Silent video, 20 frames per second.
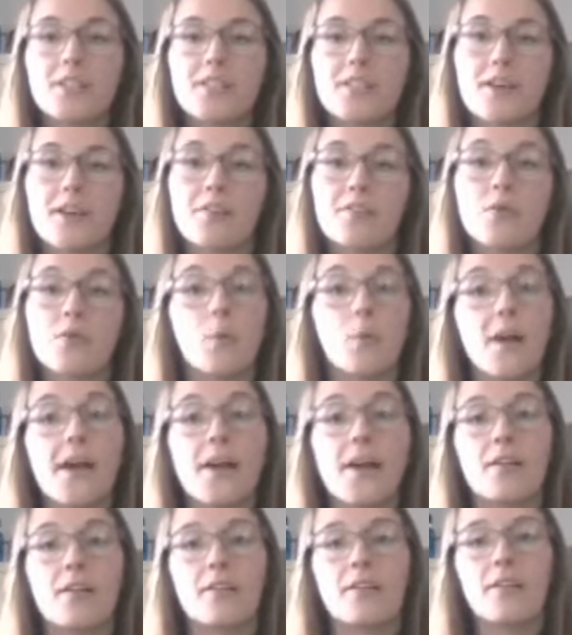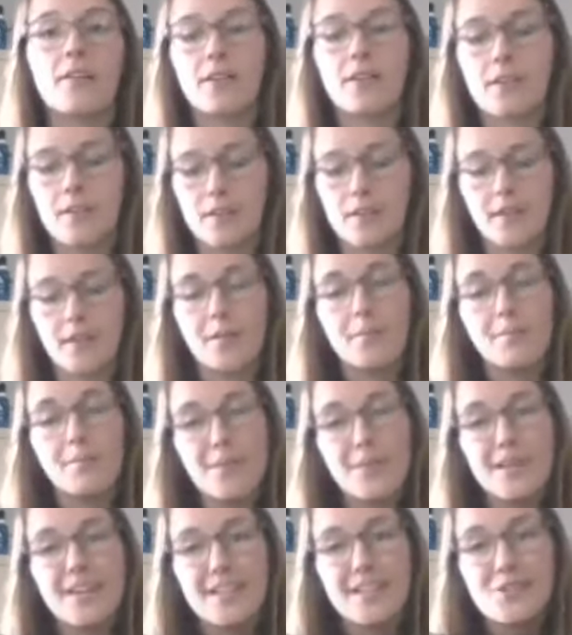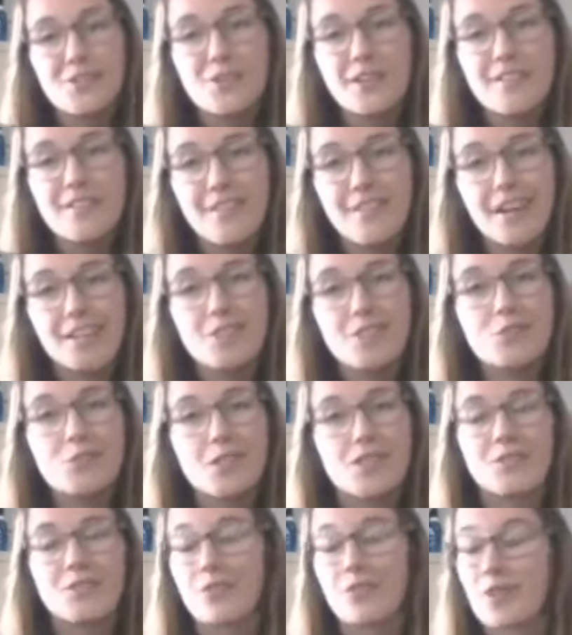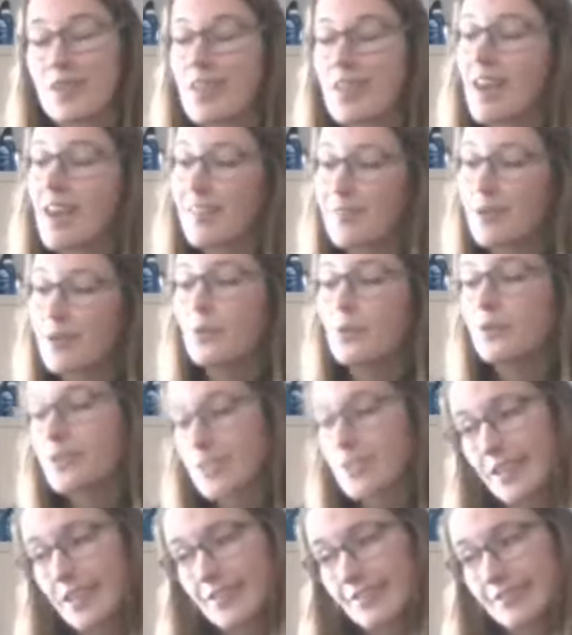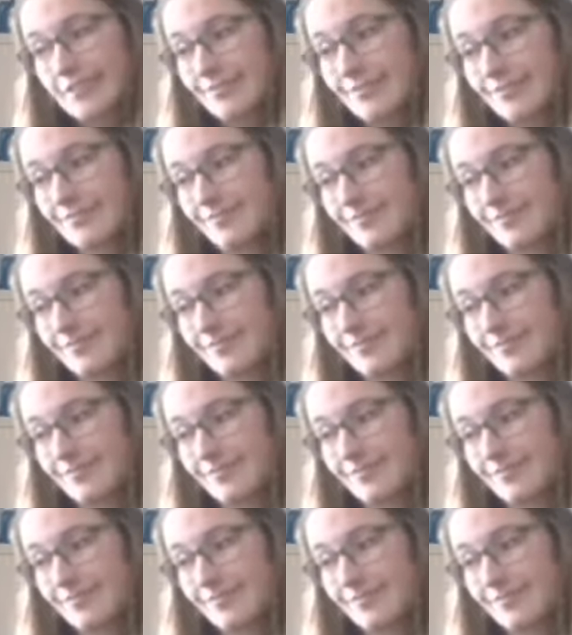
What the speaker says: parts of the whale because you can find uses for a lot of cool stuff.